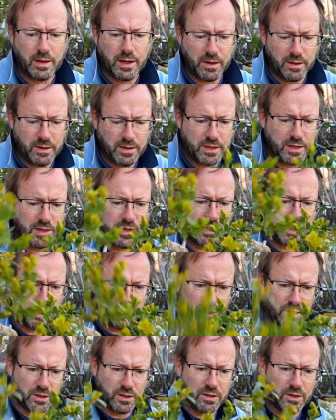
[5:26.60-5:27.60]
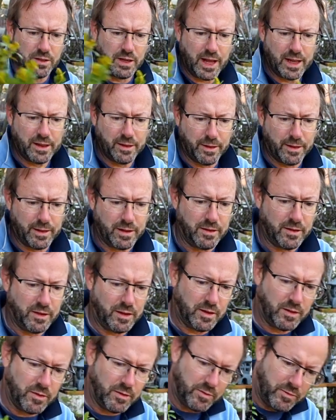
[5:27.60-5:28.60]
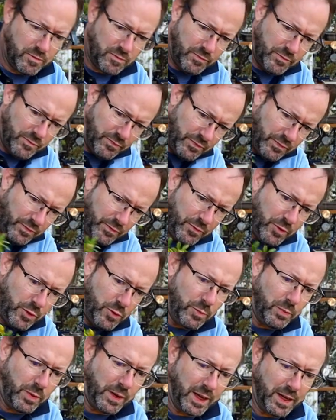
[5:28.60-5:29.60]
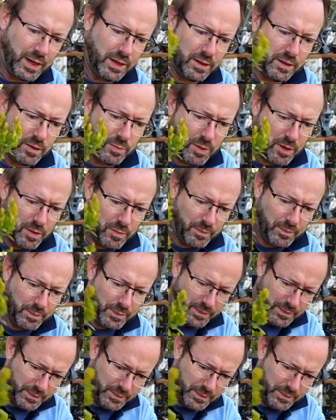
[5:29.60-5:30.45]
Now this is such a good healthy root plane at the bottom,